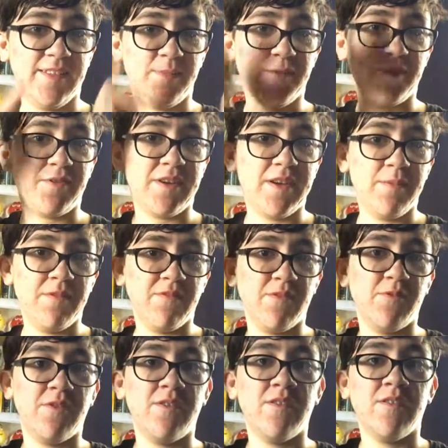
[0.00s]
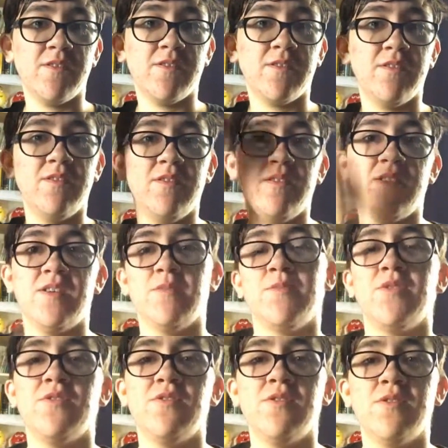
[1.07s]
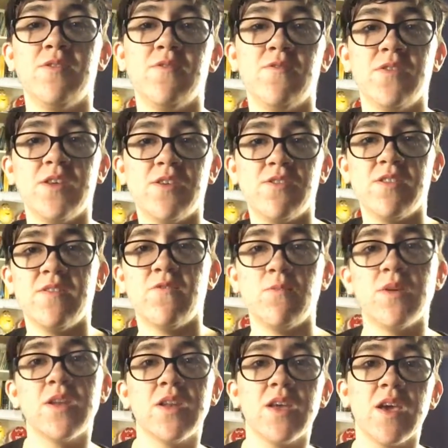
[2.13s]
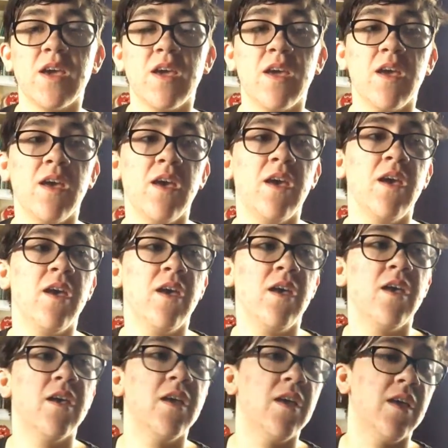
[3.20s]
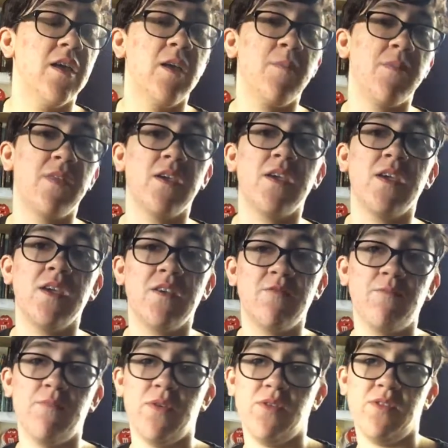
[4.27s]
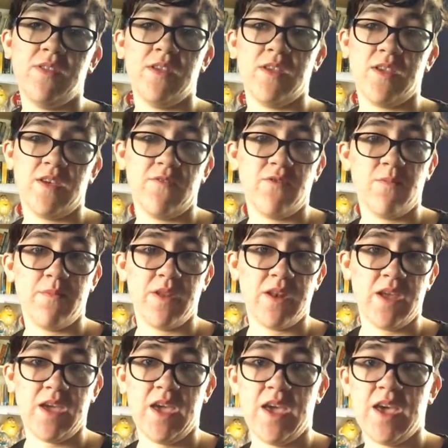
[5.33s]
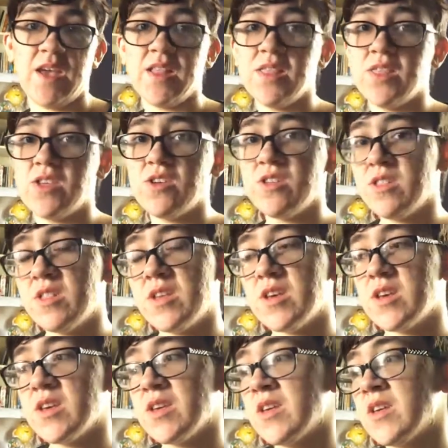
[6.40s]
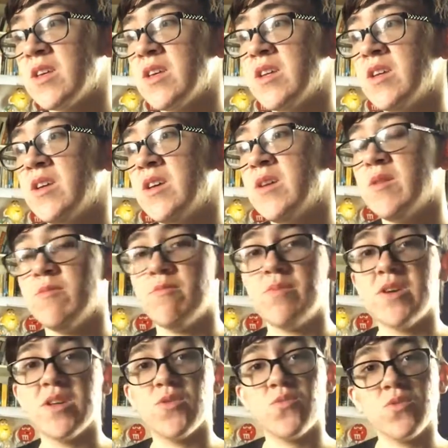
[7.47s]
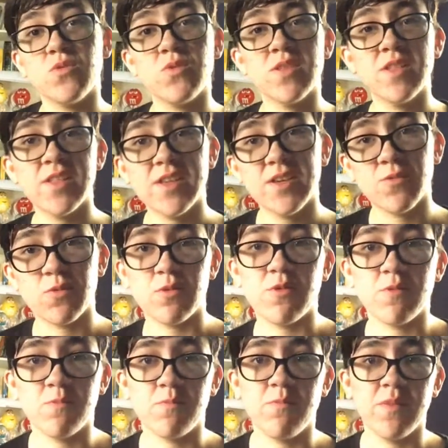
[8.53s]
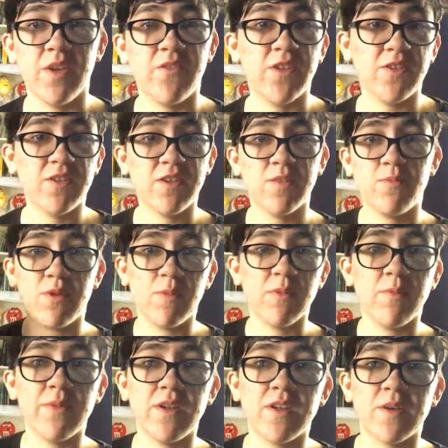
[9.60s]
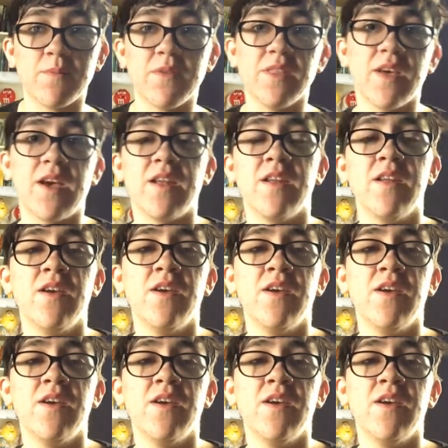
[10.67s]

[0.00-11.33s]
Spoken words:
Subscribe if you want. Post videos every Monday. Thinking of posting every Monday and Thursday, but we will see. We will eventually probably build up to that.